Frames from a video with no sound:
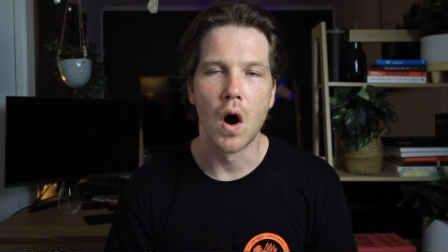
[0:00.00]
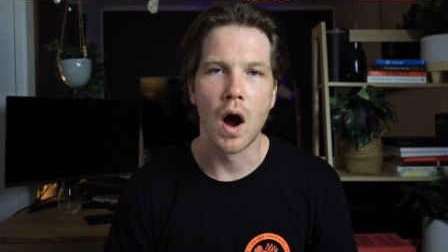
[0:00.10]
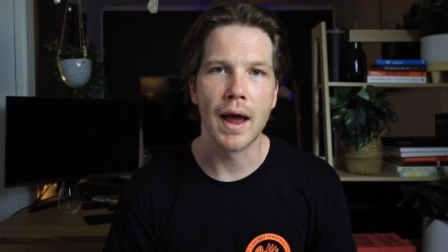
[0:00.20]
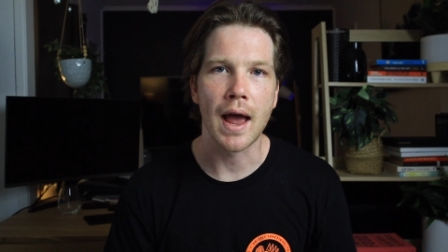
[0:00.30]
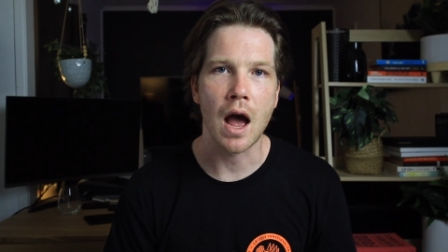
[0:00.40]

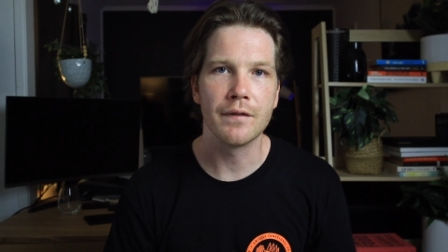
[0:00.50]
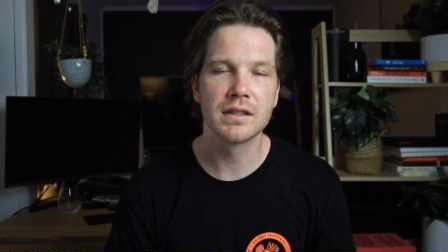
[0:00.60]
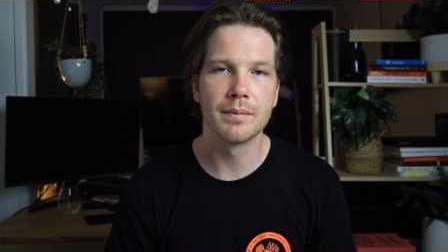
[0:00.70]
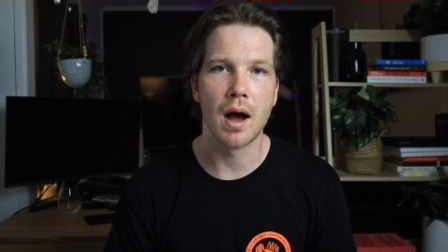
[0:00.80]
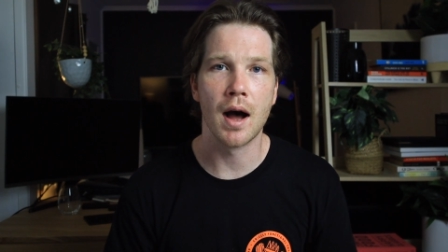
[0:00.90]
I have
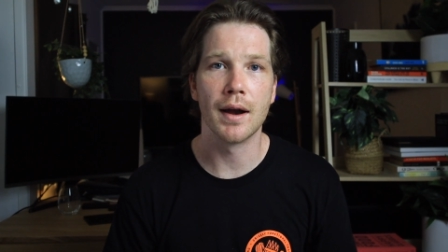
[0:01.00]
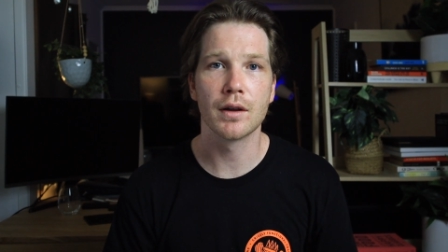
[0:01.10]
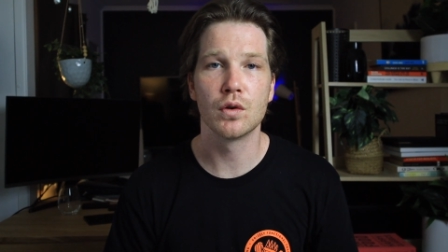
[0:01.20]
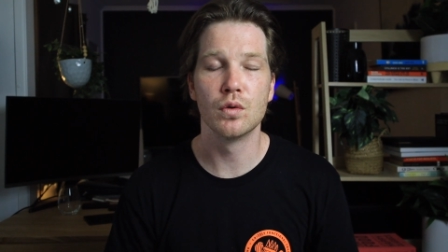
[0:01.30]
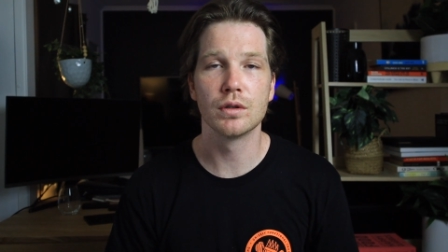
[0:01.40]
some
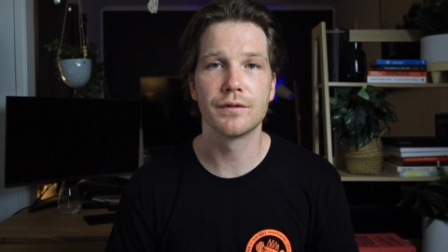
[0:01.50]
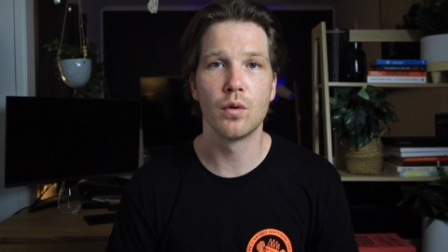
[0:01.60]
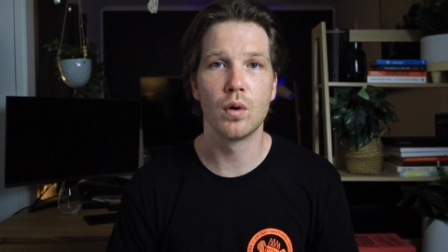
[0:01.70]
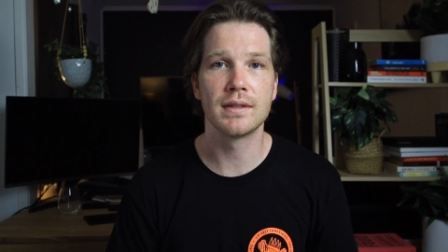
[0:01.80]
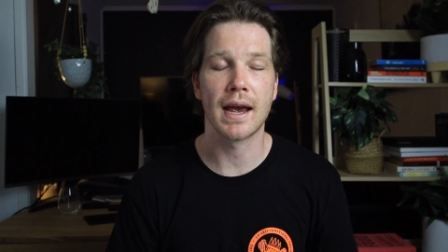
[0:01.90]
articles
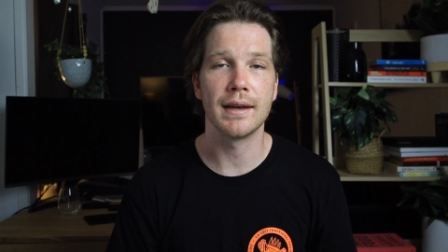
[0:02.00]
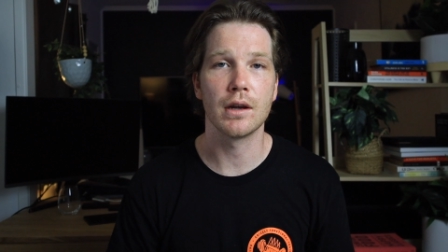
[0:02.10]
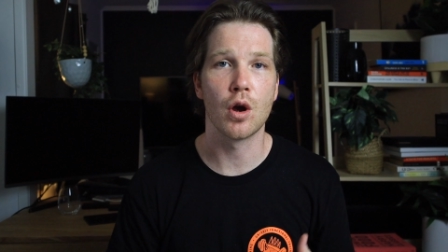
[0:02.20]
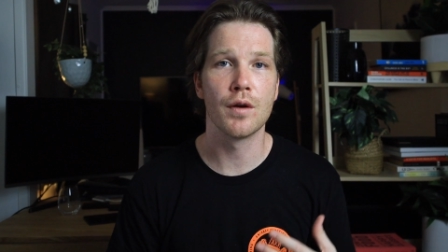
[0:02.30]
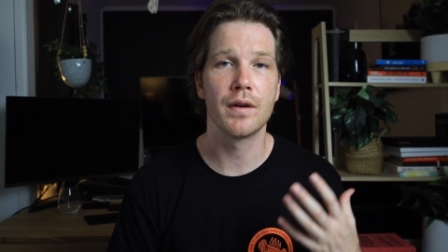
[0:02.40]
for
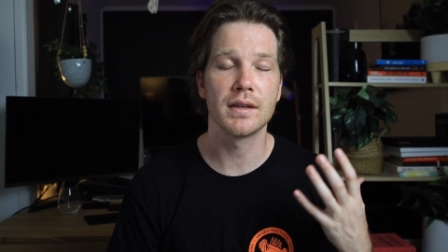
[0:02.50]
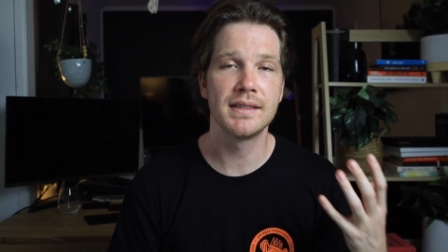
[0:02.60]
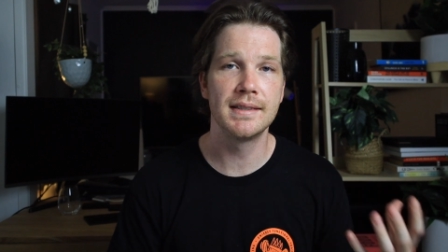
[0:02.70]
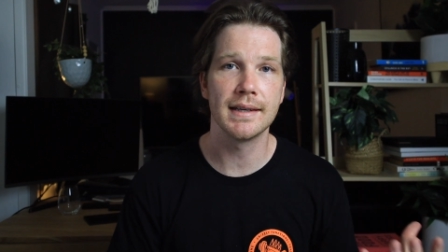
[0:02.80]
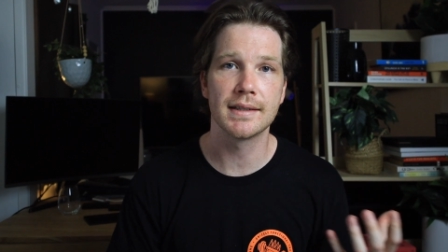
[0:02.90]
dating over
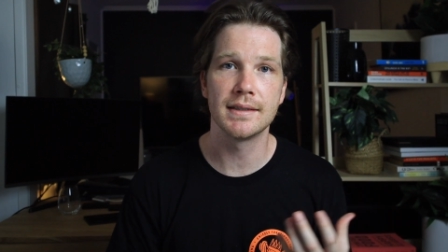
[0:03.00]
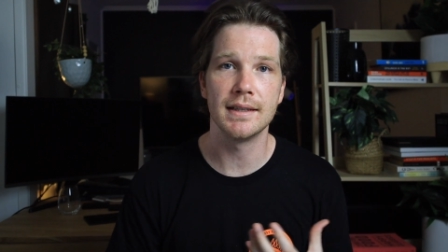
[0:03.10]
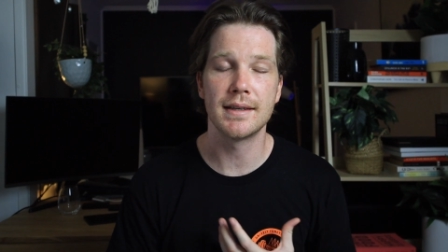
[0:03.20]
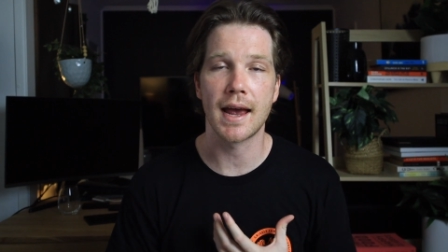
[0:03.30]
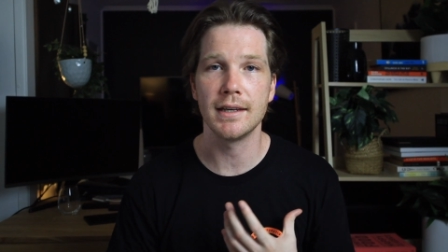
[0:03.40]

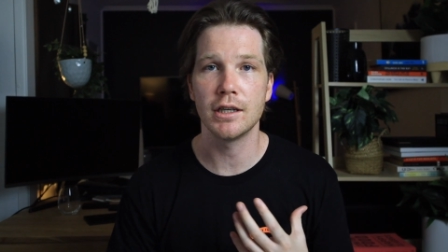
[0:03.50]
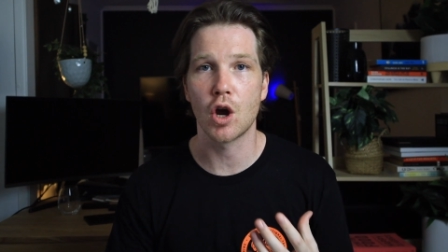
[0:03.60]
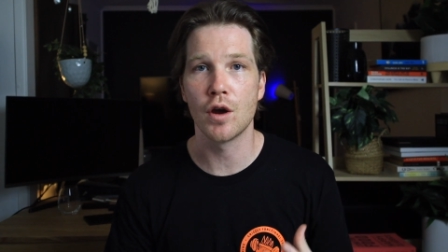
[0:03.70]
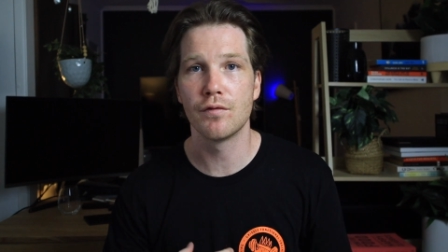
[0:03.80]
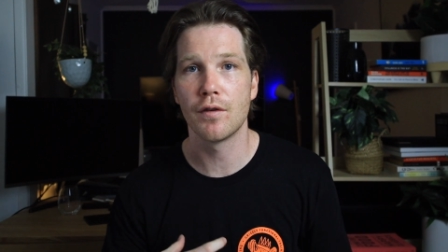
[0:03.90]
60, dating
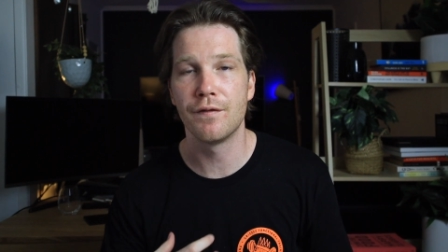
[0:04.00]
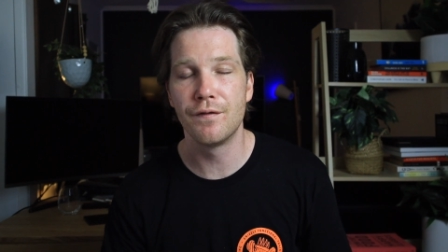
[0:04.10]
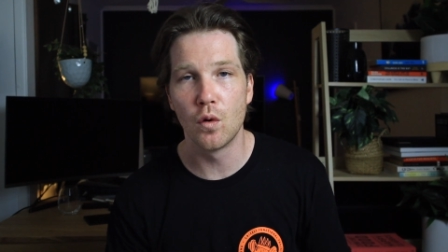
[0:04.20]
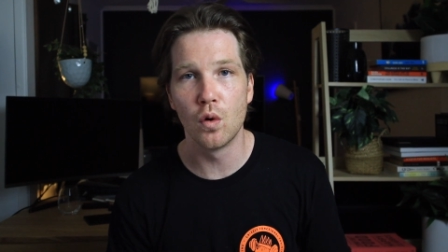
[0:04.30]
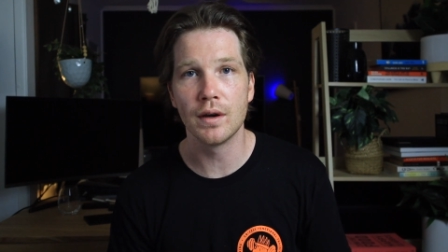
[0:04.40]
over
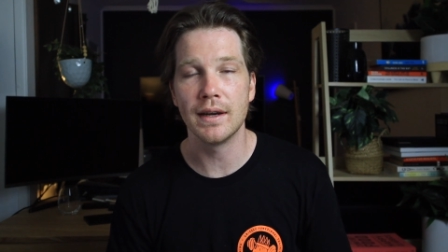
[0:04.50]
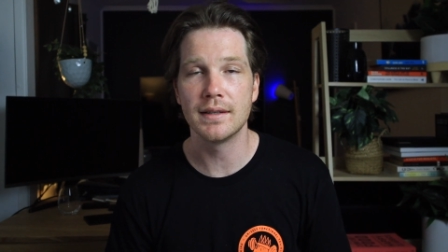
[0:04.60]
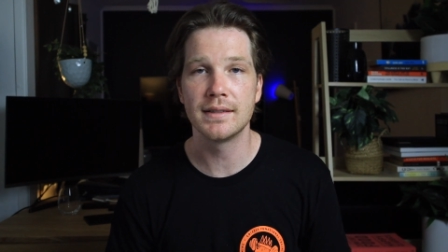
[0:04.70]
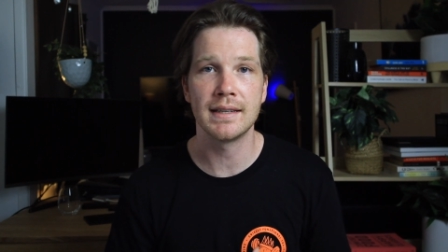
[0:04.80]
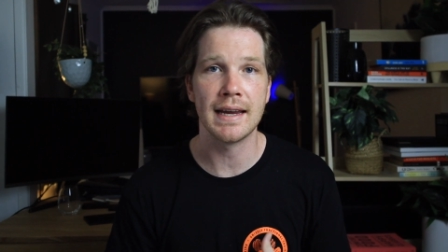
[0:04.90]
40,
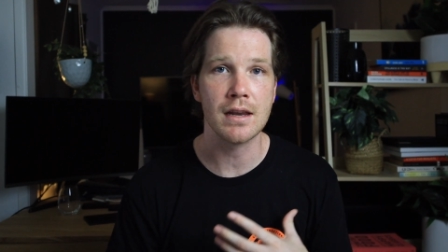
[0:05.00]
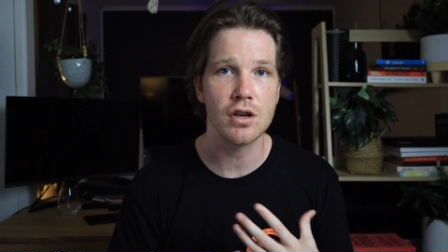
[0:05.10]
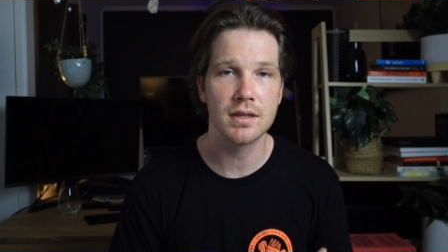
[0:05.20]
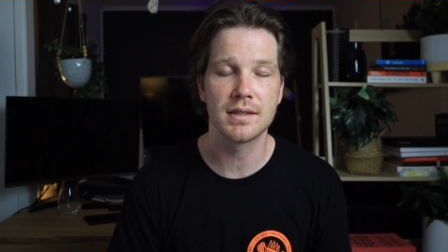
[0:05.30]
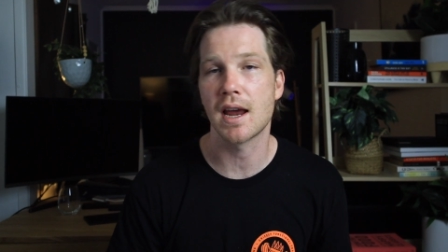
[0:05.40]

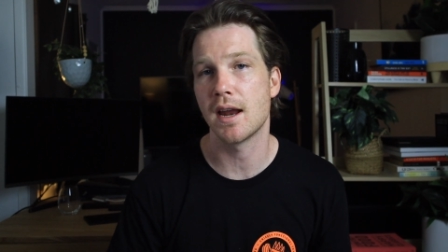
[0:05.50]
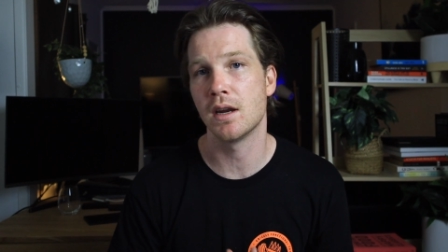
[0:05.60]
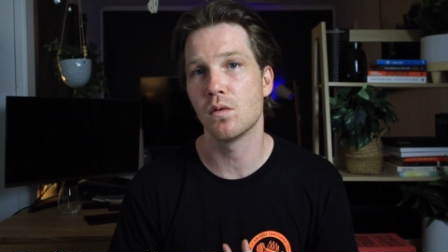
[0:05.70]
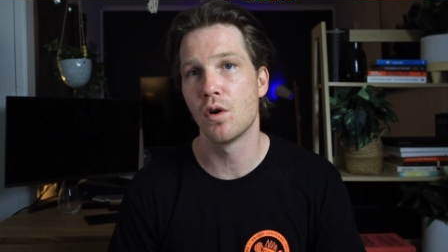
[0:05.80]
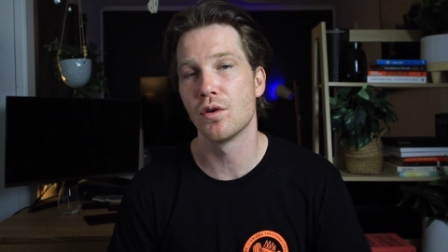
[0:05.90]
seniors
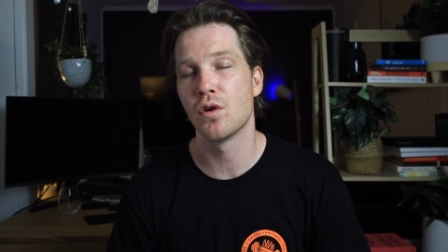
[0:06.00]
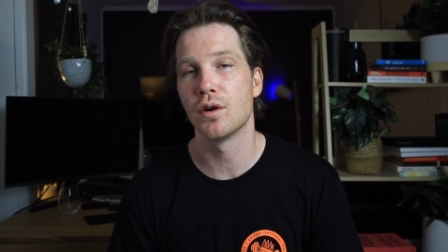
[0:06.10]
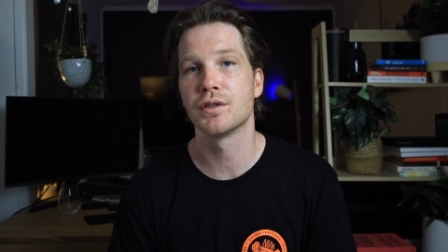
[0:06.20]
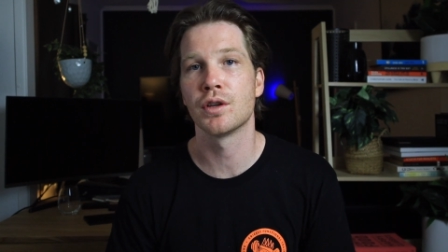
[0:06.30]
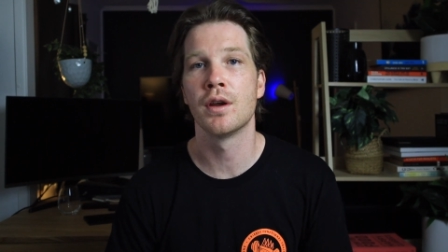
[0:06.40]
dating,
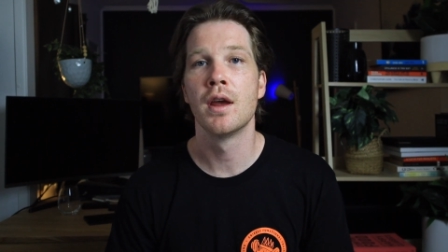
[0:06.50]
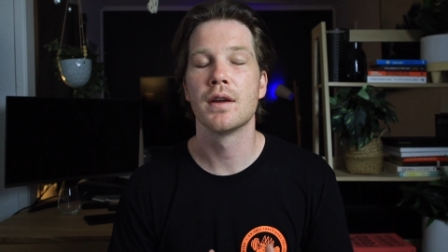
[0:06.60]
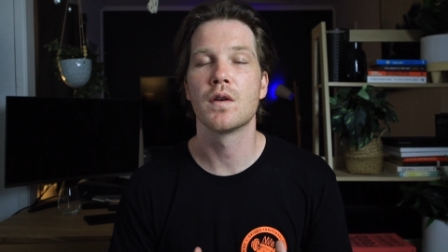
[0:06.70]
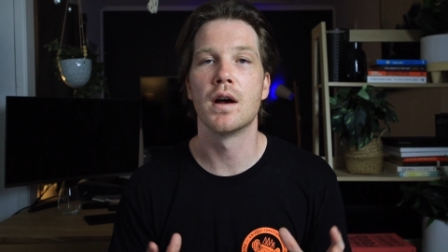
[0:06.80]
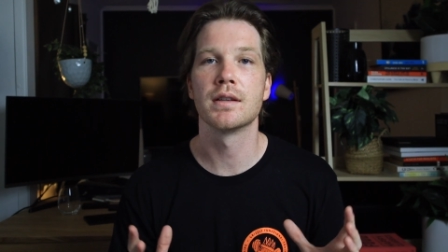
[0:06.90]
whatnot. So
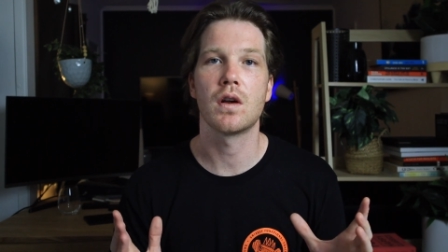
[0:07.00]
guys,